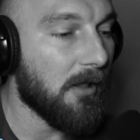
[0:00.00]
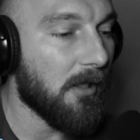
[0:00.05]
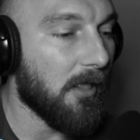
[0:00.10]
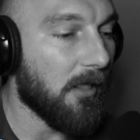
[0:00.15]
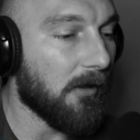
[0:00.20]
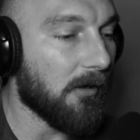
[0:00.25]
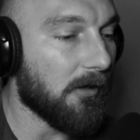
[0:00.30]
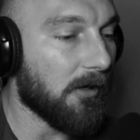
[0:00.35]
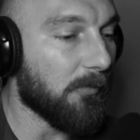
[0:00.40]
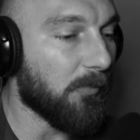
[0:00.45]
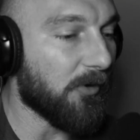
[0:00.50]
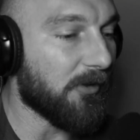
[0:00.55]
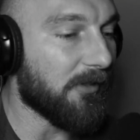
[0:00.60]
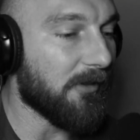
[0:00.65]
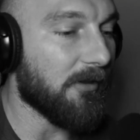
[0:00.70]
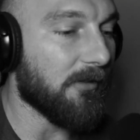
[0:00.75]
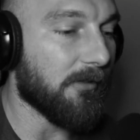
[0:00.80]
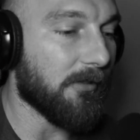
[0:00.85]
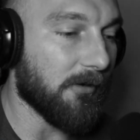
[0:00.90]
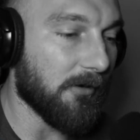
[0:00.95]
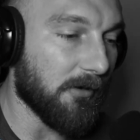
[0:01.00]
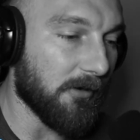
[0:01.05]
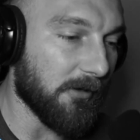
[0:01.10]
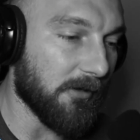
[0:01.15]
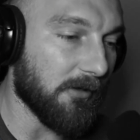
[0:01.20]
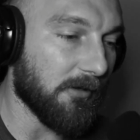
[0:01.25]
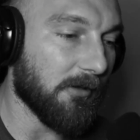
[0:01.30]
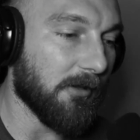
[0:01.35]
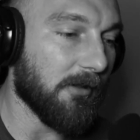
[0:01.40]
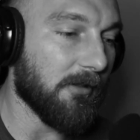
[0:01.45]
But then
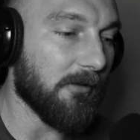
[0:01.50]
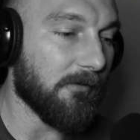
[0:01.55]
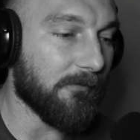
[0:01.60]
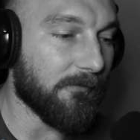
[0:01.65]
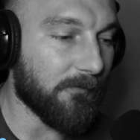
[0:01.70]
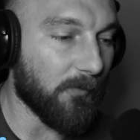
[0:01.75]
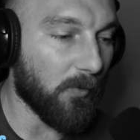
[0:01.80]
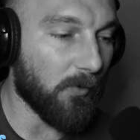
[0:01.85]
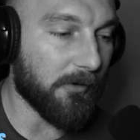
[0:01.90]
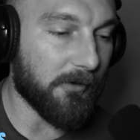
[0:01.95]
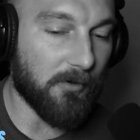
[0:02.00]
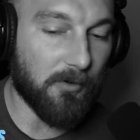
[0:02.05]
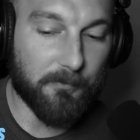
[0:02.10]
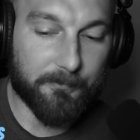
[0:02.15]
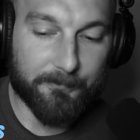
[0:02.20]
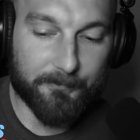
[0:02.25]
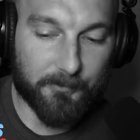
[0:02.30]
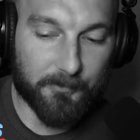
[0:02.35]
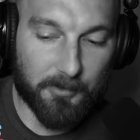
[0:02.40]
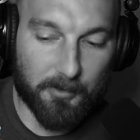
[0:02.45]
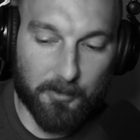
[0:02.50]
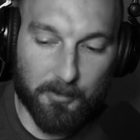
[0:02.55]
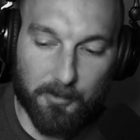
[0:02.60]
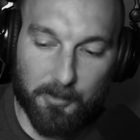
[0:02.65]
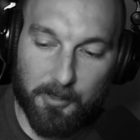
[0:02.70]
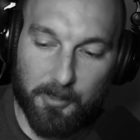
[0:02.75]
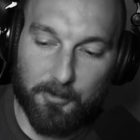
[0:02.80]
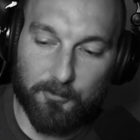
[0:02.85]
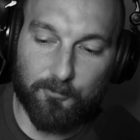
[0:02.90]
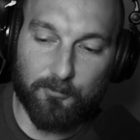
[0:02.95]
30 and then 40, hopefully,
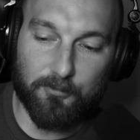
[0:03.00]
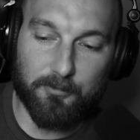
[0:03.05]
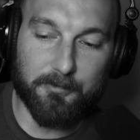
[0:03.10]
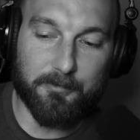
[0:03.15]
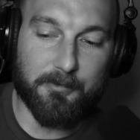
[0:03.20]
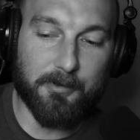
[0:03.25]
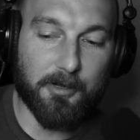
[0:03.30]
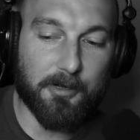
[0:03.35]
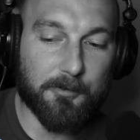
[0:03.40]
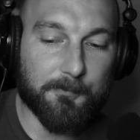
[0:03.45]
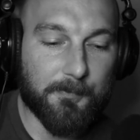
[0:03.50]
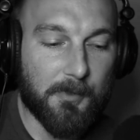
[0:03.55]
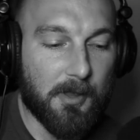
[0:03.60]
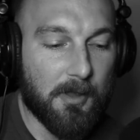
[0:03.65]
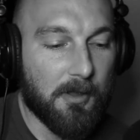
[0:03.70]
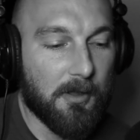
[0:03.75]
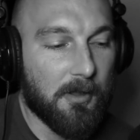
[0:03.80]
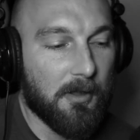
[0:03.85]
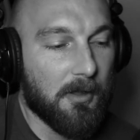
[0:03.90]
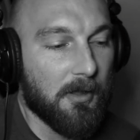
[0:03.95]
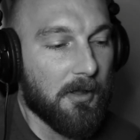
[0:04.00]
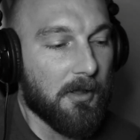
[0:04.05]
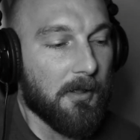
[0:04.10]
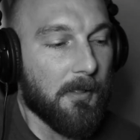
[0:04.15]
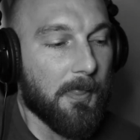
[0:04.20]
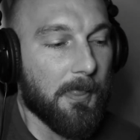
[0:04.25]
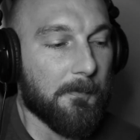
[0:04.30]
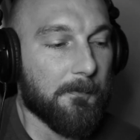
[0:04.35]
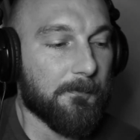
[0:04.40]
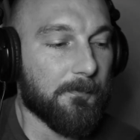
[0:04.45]
as you get there.
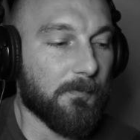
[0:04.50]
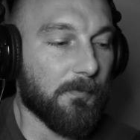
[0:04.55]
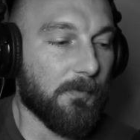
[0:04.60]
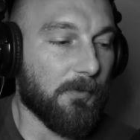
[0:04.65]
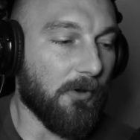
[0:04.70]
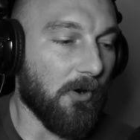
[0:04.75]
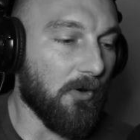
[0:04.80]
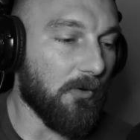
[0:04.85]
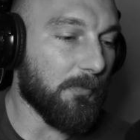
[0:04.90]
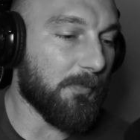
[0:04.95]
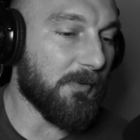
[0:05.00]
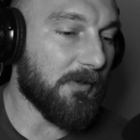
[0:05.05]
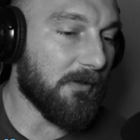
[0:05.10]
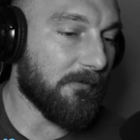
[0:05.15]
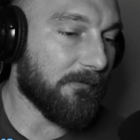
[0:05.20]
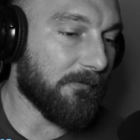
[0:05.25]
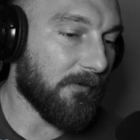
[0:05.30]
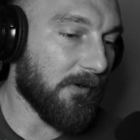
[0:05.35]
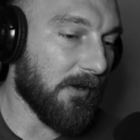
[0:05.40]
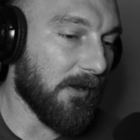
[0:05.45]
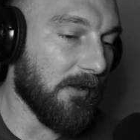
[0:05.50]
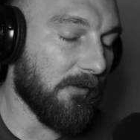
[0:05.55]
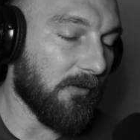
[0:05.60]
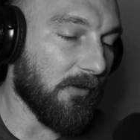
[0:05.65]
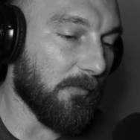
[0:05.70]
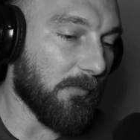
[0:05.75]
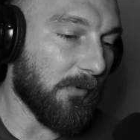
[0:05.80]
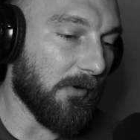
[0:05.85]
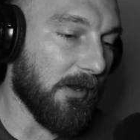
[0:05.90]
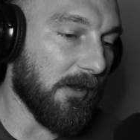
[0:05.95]
Don't be afraid to
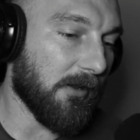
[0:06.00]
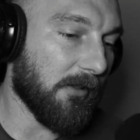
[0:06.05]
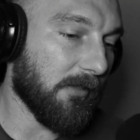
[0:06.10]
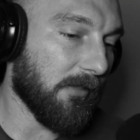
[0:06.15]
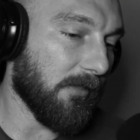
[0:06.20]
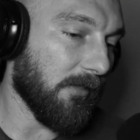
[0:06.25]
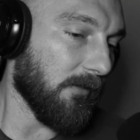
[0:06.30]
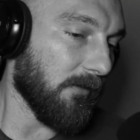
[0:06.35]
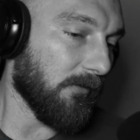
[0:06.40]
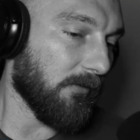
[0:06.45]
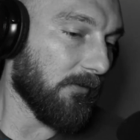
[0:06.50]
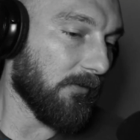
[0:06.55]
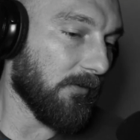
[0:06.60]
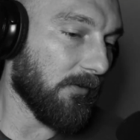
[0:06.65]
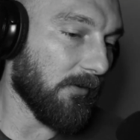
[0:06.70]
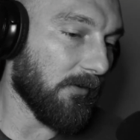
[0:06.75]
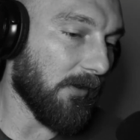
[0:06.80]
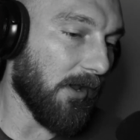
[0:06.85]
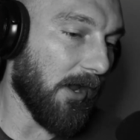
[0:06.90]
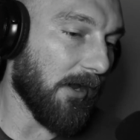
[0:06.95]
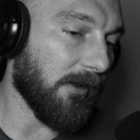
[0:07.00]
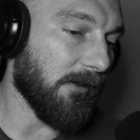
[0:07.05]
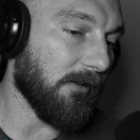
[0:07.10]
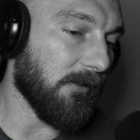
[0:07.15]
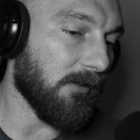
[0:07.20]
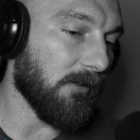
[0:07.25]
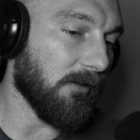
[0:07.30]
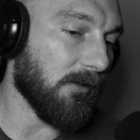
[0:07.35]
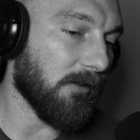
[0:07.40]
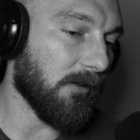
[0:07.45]
break this
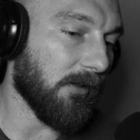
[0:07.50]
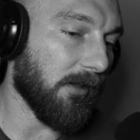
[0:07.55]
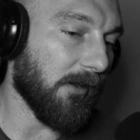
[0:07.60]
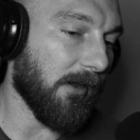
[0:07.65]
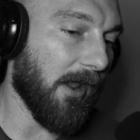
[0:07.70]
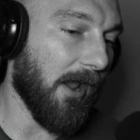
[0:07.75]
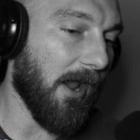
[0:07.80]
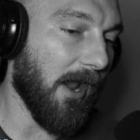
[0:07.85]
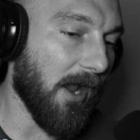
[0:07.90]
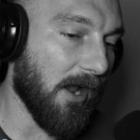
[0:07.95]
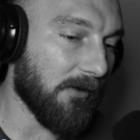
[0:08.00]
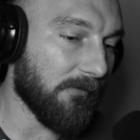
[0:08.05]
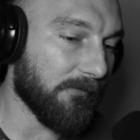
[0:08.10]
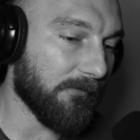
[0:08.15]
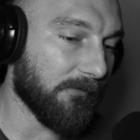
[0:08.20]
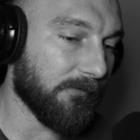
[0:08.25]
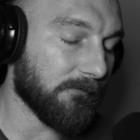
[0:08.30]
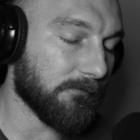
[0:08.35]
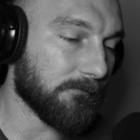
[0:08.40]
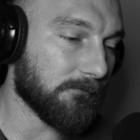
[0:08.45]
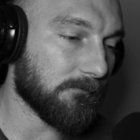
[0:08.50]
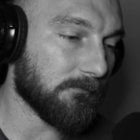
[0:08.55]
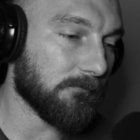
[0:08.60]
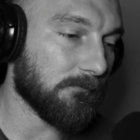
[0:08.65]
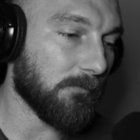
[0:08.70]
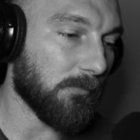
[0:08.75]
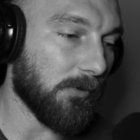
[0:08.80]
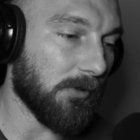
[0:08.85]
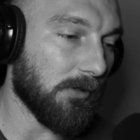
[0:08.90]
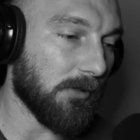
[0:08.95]
90 and half,
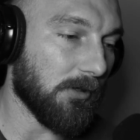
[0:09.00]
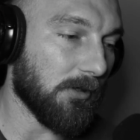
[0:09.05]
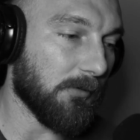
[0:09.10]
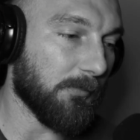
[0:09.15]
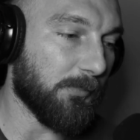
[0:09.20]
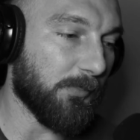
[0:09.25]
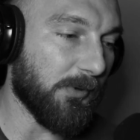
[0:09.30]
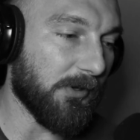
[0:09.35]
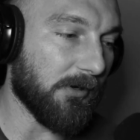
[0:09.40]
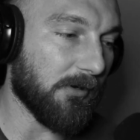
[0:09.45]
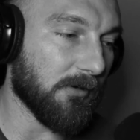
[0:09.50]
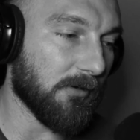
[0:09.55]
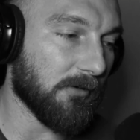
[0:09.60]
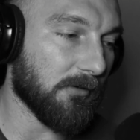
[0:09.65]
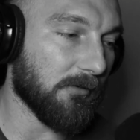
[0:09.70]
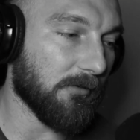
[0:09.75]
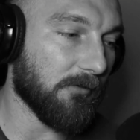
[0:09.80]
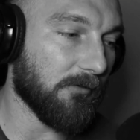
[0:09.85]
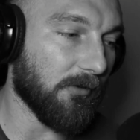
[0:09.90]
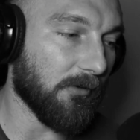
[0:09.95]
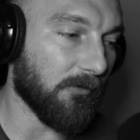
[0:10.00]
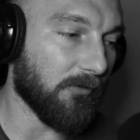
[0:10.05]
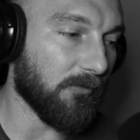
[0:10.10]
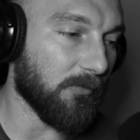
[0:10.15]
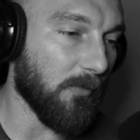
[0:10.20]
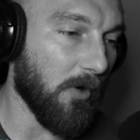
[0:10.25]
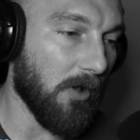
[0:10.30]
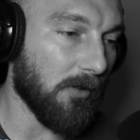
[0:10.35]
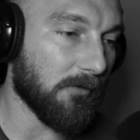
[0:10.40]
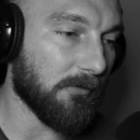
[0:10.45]
bigger to
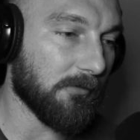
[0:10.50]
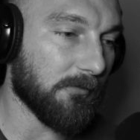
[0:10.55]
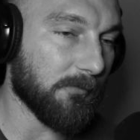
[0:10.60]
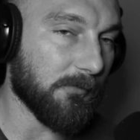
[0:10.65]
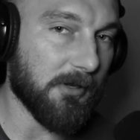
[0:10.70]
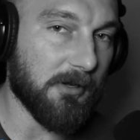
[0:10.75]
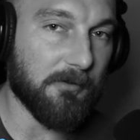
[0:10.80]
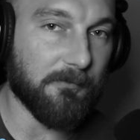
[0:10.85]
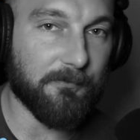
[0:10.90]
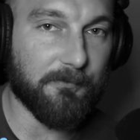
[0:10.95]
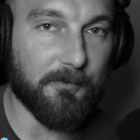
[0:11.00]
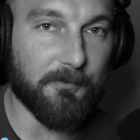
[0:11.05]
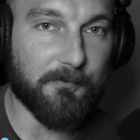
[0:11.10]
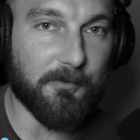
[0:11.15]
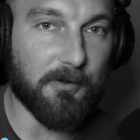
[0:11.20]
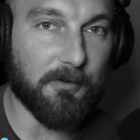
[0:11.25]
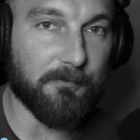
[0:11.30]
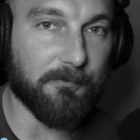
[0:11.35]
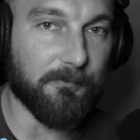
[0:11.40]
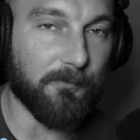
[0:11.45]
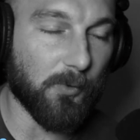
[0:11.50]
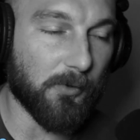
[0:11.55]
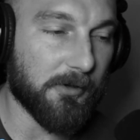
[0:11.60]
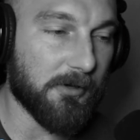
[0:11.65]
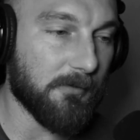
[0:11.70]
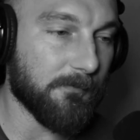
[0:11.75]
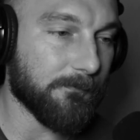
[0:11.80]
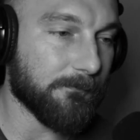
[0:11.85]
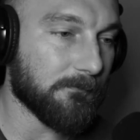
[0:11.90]
smaller, meaning 50 to 40.